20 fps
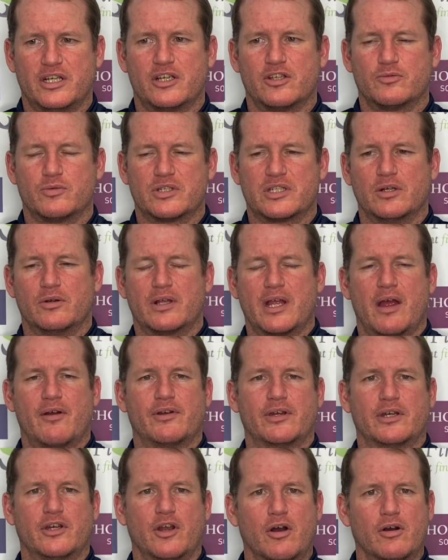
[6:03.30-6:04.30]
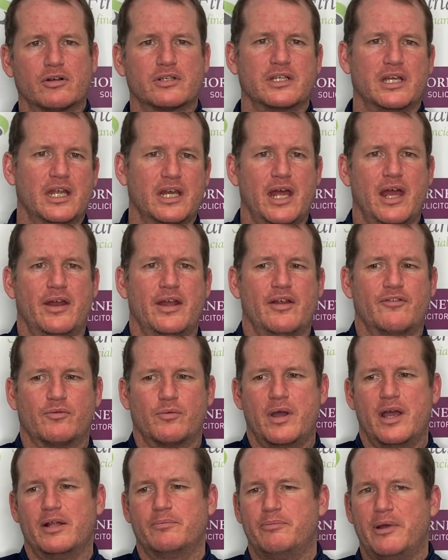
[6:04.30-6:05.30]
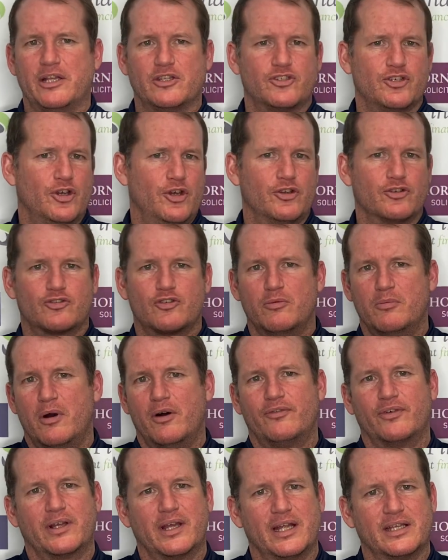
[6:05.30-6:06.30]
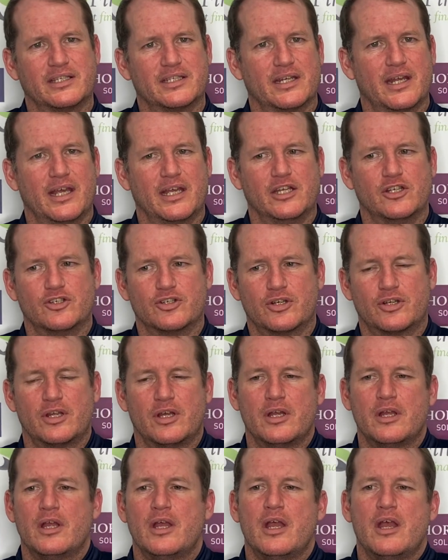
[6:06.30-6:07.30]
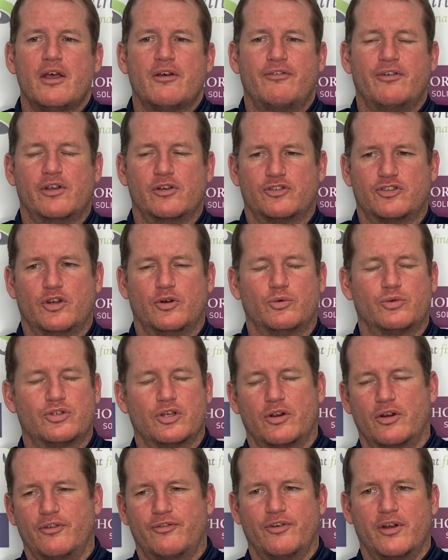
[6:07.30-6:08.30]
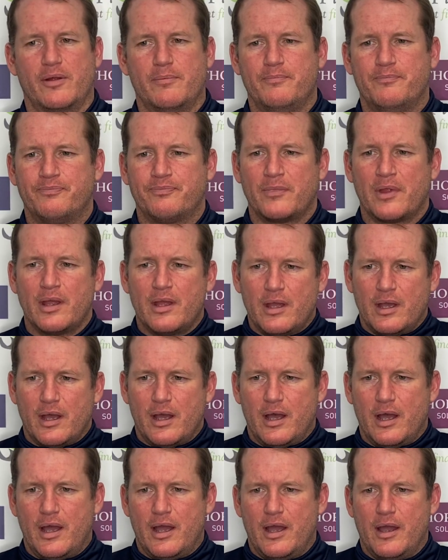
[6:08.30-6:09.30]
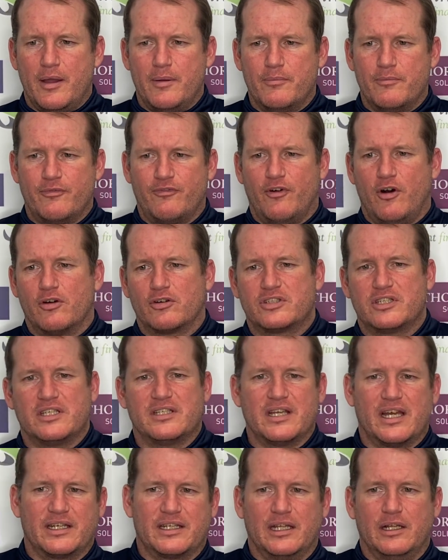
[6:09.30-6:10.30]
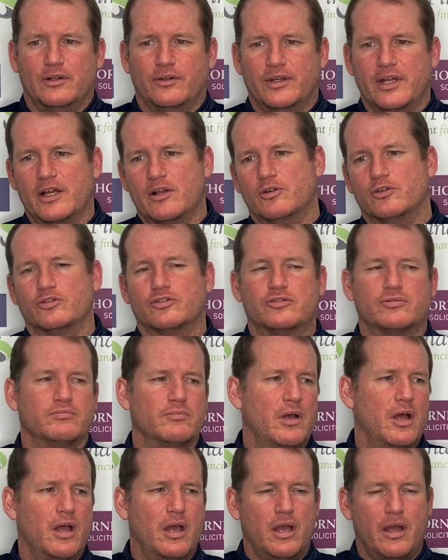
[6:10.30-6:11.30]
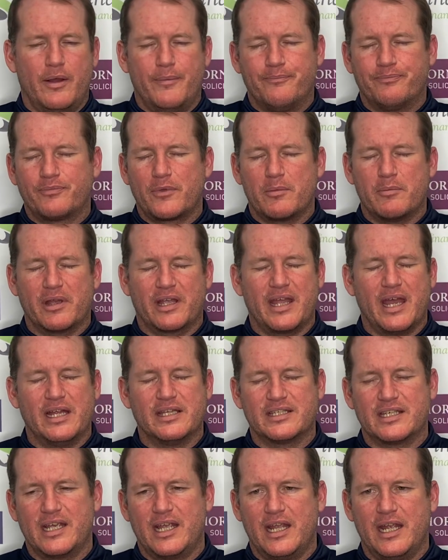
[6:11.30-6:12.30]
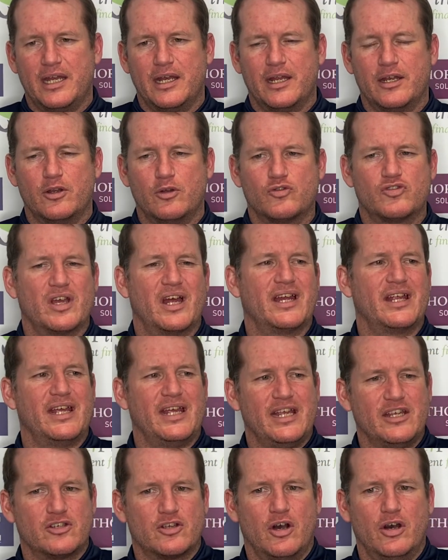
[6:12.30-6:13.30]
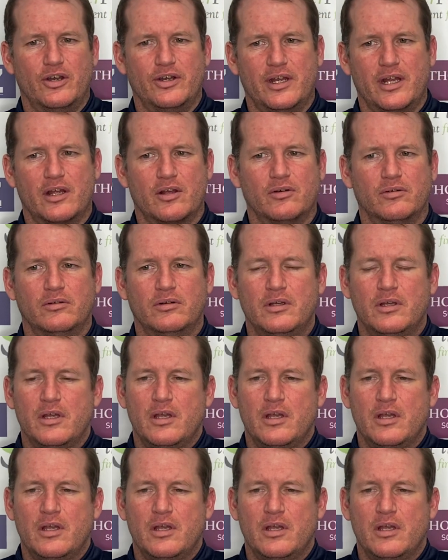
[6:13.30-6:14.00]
because we're still carrying knocks here, there and everywhere. Ben Turner's come off again today injured. Feel so sorry for him. Foxy's had little niggles. Mackenzie Heaney, new signing, he's got a niggle.